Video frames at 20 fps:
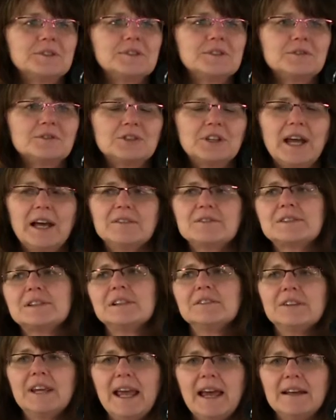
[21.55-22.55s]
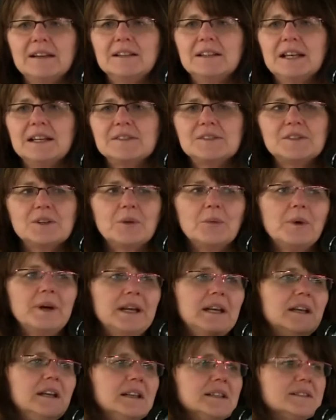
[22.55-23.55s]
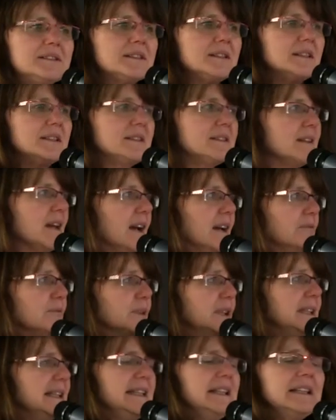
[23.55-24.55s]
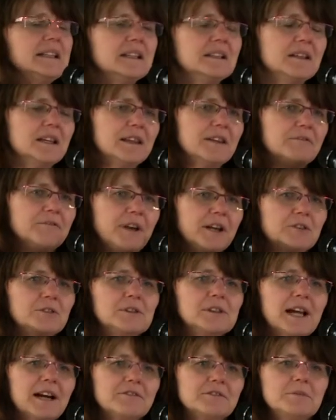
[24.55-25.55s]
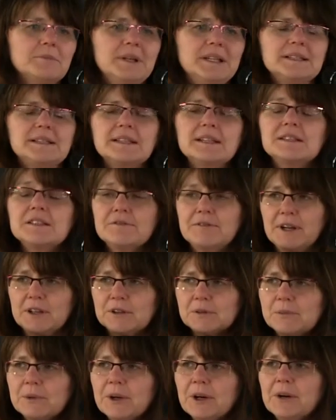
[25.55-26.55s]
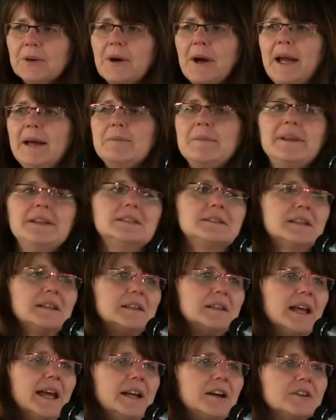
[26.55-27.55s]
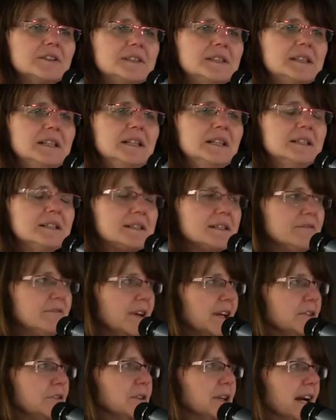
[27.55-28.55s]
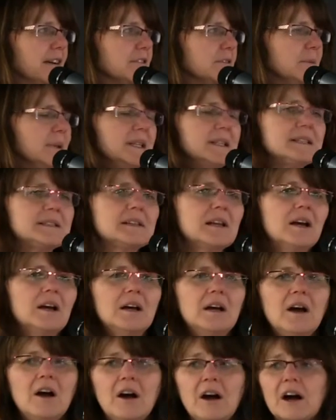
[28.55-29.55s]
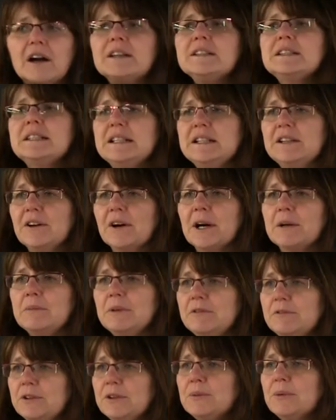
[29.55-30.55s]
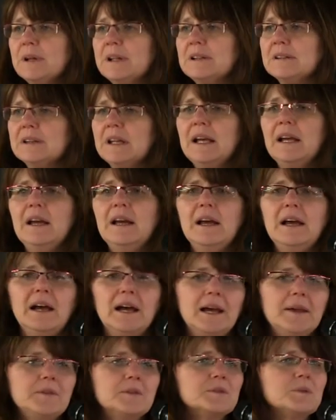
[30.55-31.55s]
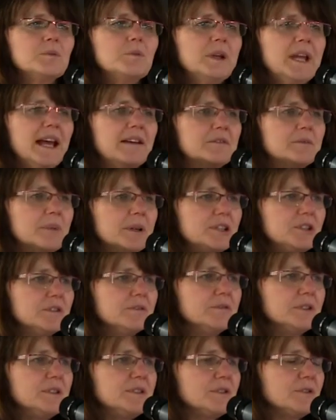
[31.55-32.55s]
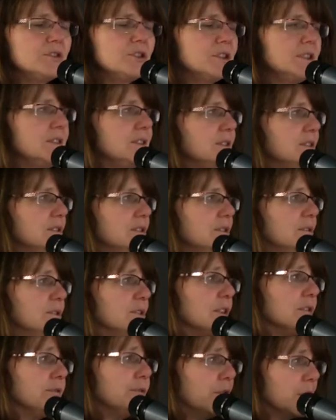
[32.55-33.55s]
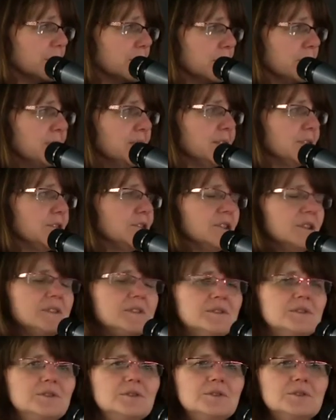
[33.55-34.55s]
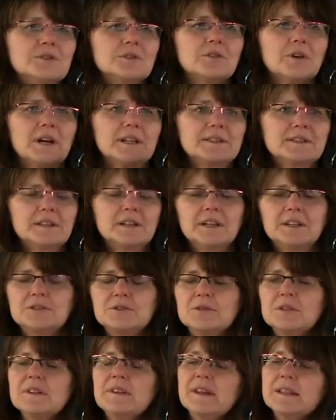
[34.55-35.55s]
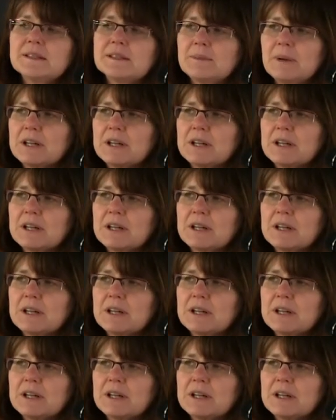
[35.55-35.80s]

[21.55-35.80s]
Research Council of Canada. So what it is really the federal government's, it's a federal program, and this NRC is the federal government's R&D arm, if you will. We have a bunch of research institutes or former research institutes across the country that